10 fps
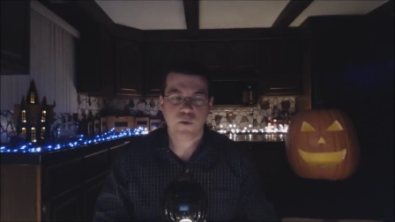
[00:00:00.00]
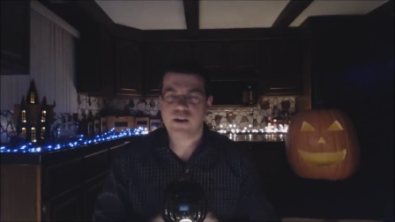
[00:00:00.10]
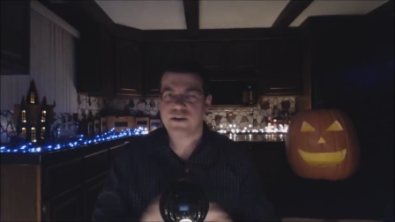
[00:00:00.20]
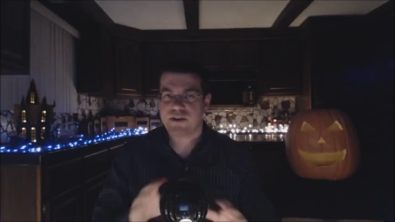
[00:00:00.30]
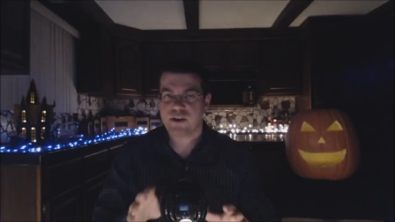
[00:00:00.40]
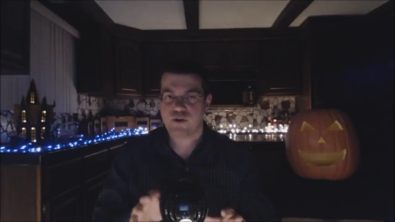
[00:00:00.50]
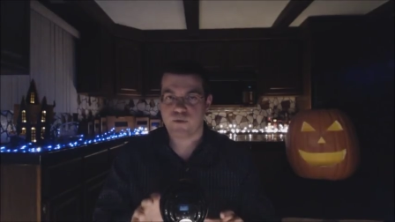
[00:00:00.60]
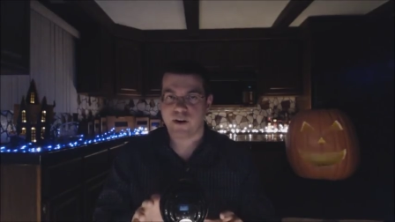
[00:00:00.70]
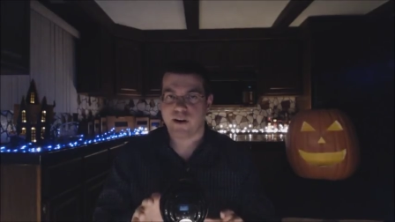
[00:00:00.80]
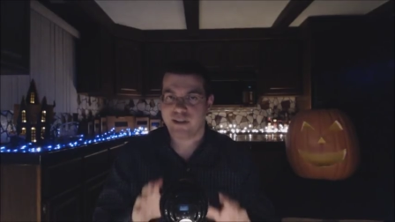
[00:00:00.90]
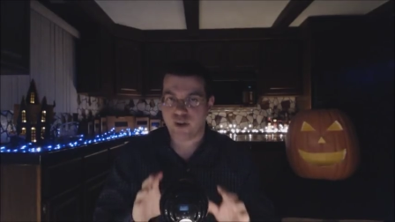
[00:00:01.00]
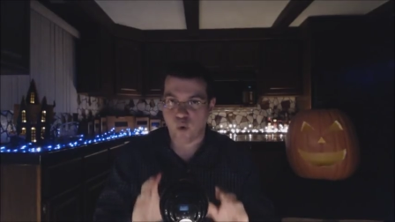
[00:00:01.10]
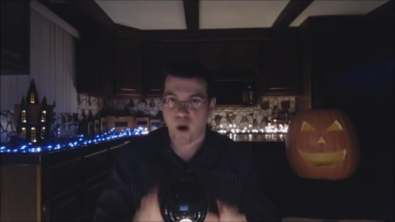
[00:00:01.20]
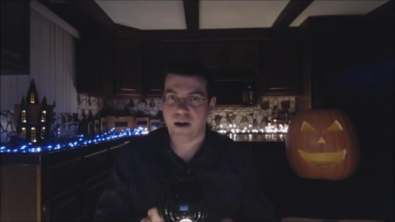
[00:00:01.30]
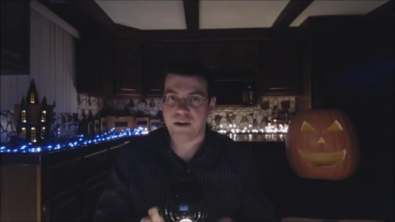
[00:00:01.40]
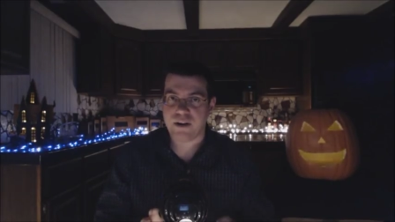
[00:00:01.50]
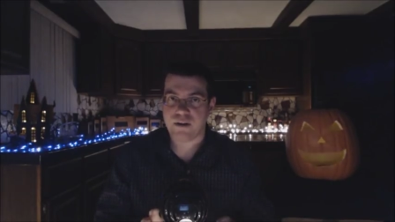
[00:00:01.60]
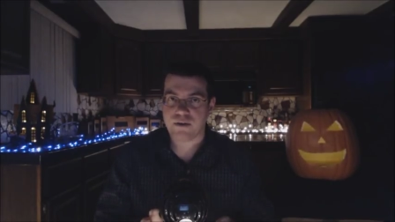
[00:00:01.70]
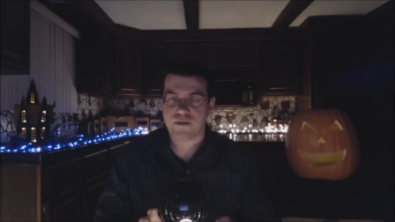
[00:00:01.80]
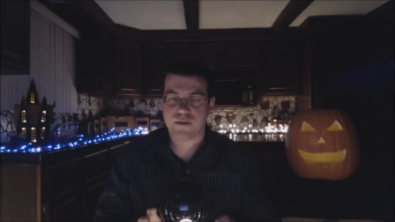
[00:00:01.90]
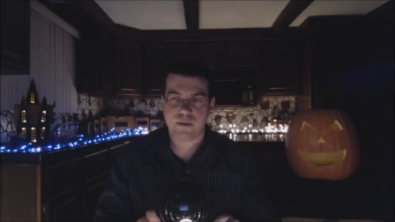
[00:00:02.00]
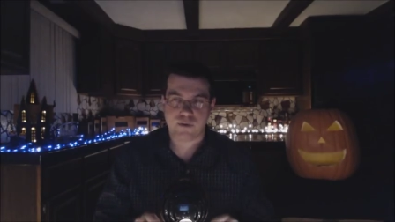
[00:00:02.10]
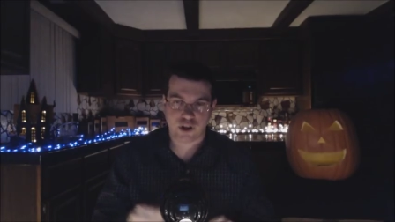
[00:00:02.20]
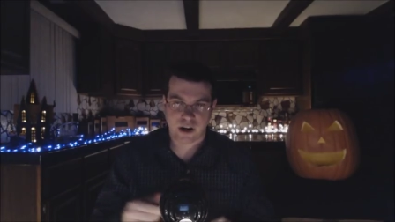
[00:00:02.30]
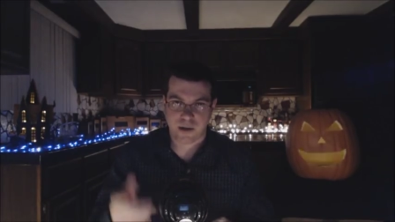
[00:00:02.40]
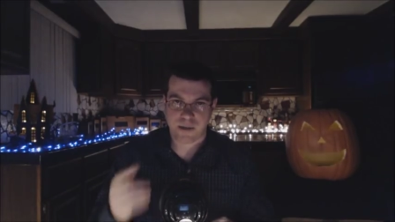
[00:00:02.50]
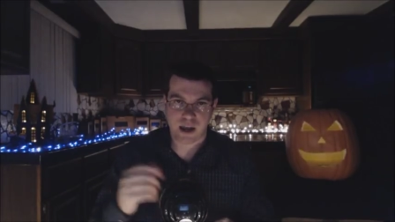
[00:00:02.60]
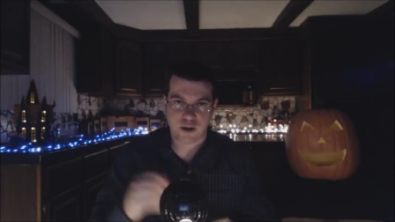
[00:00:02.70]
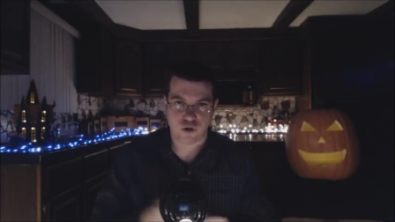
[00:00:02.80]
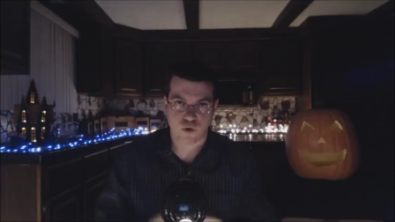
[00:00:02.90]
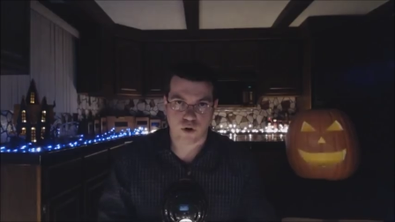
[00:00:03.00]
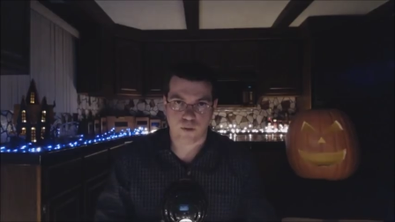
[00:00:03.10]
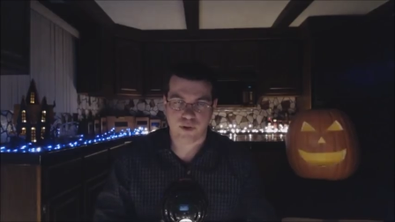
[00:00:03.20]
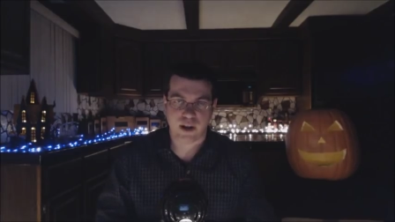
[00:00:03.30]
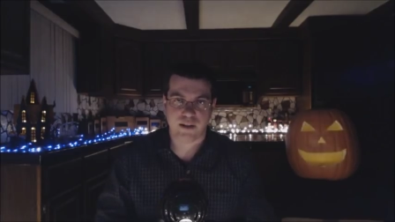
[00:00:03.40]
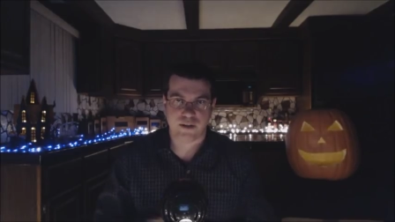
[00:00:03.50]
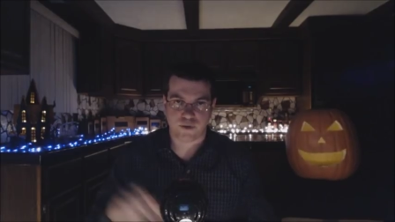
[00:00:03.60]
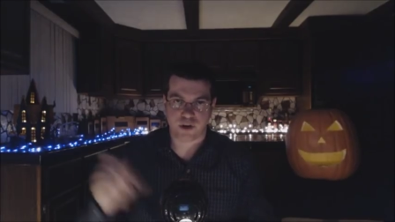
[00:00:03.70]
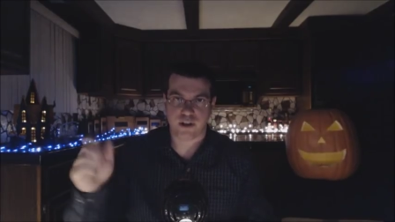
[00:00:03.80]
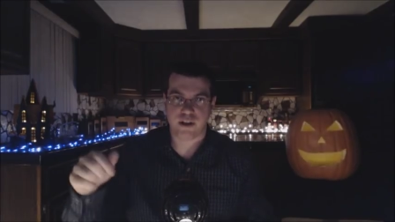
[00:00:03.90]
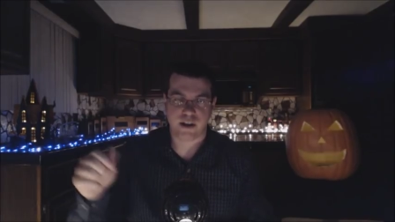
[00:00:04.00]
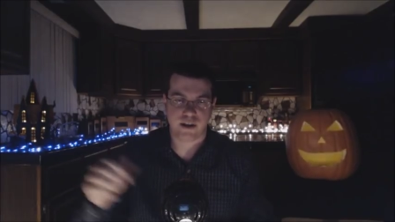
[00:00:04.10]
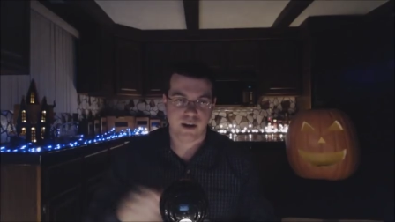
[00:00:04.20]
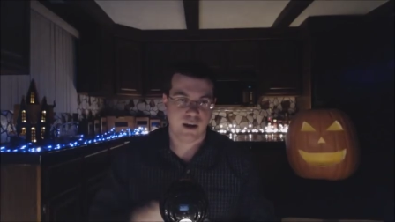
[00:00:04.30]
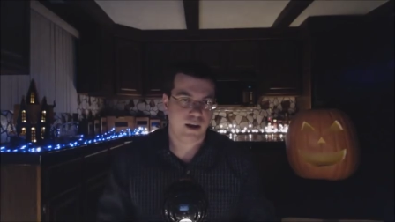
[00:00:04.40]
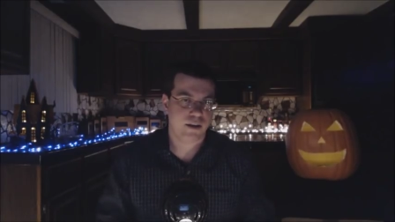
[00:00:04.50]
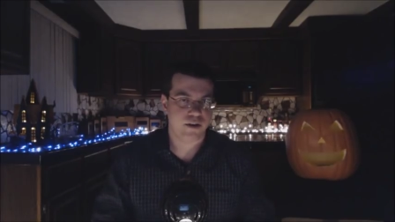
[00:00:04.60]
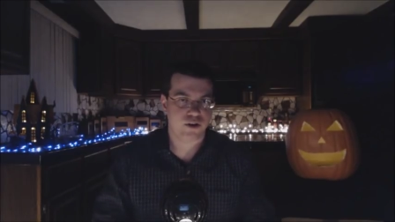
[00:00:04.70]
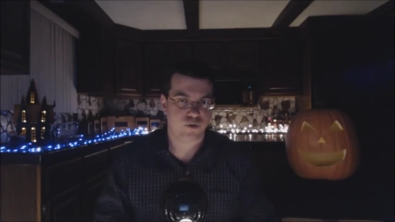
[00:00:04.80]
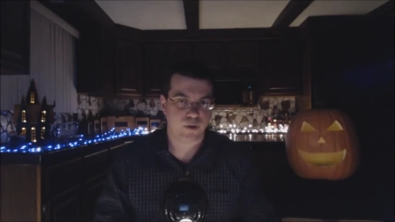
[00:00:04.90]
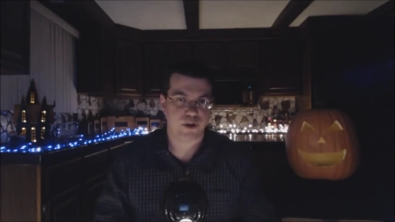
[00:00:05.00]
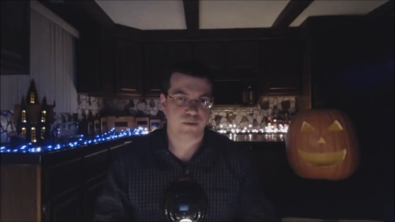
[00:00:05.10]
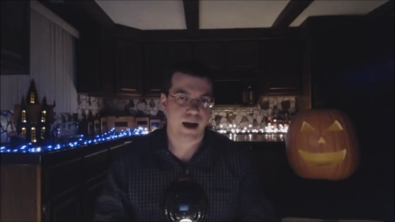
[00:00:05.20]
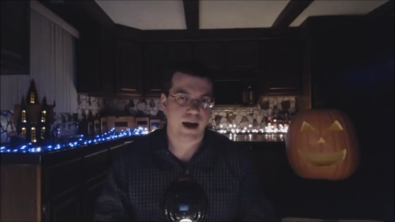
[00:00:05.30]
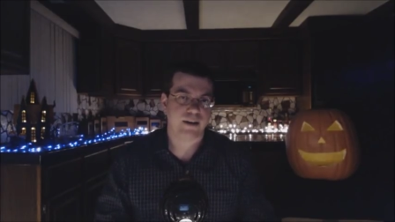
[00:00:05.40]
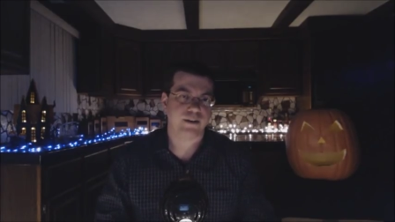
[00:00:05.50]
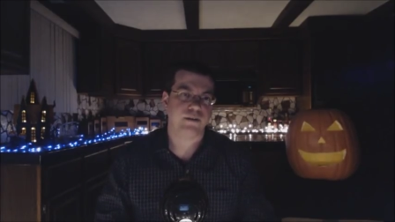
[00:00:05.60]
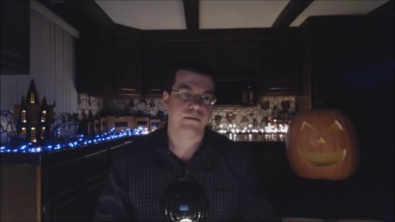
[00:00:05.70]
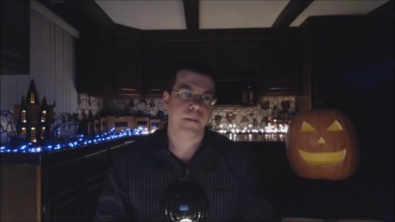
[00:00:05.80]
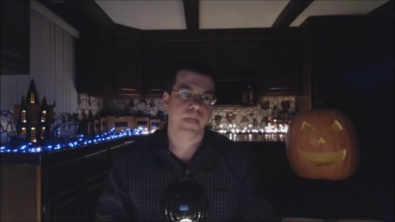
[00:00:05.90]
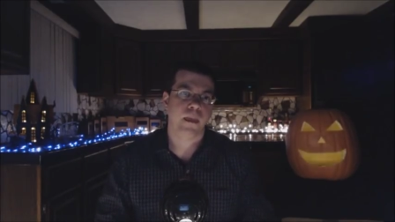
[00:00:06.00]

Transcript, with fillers: If you want a discussion regarding the quality of those films, check out my Asian horror playlist, which I link in the description box.